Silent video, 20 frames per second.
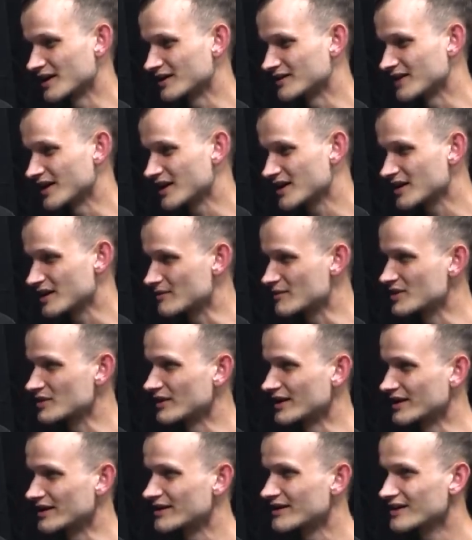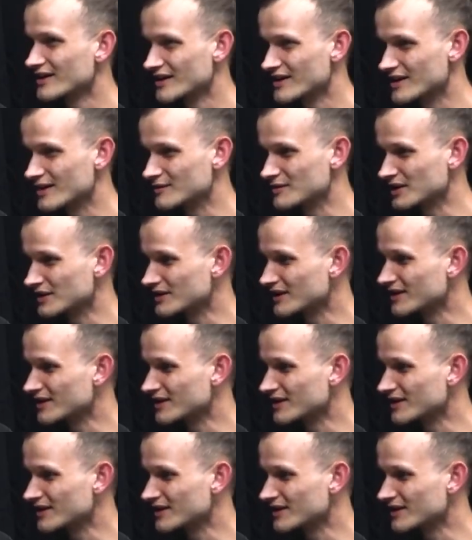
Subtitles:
and that seems like something